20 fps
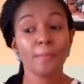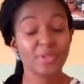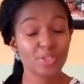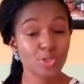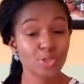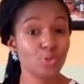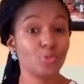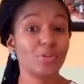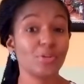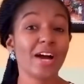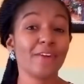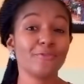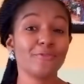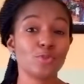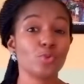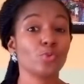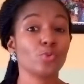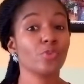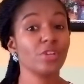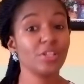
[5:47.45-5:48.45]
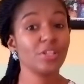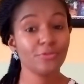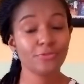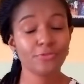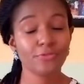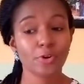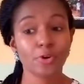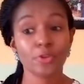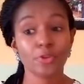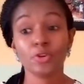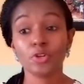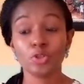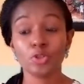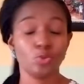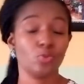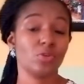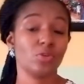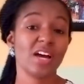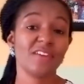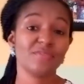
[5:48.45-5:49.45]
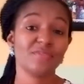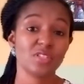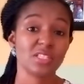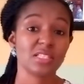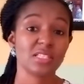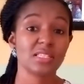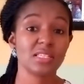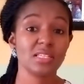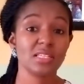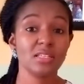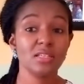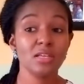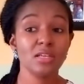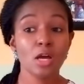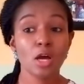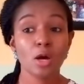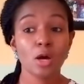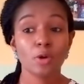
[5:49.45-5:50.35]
but you'd have to read further, you'd have to see,